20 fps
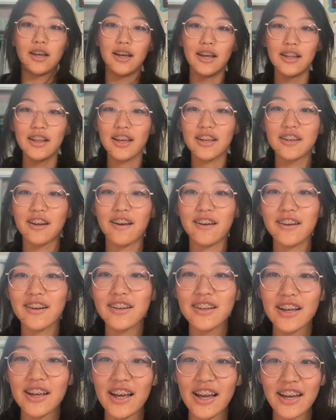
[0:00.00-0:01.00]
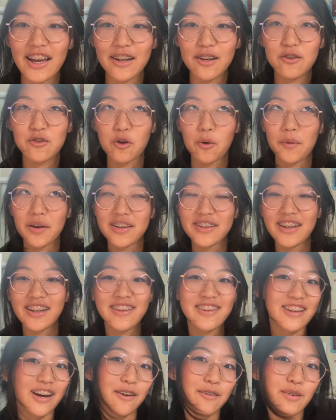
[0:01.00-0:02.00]
and like not gonna lie, I kind of don't want to take
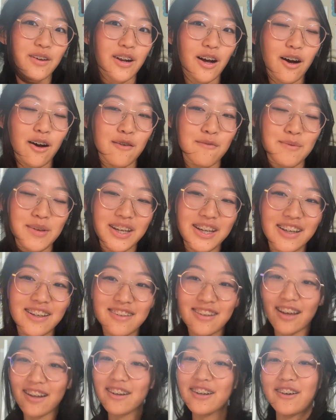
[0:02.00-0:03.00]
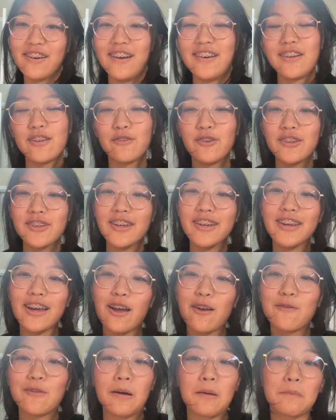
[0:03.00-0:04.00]
this outfit off because I don't know, it just feels like
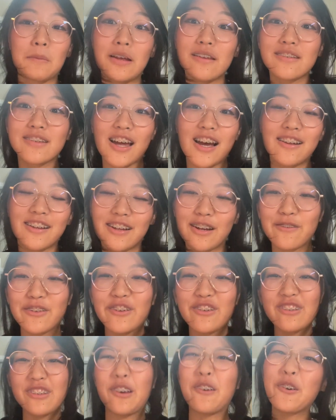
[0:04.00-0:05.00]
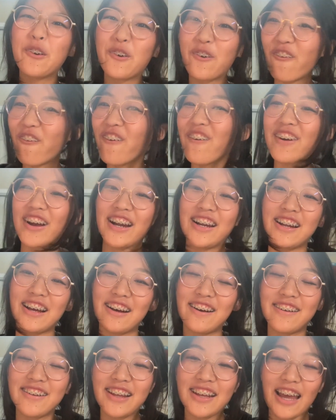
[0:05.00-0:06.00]
I found my style and it feels so cool right
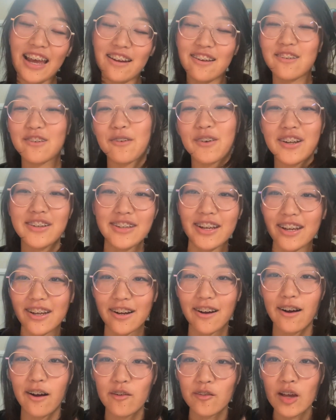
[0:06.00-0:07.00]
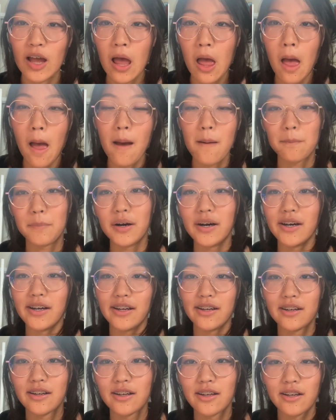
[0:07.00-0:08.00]
now. Like I just don't want to take it off, but
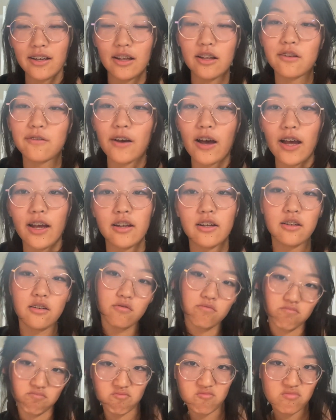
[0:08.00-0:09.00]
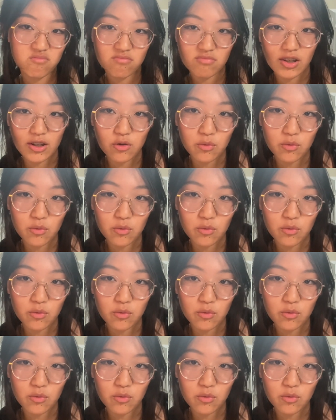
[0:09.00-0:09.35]
it's fine. It's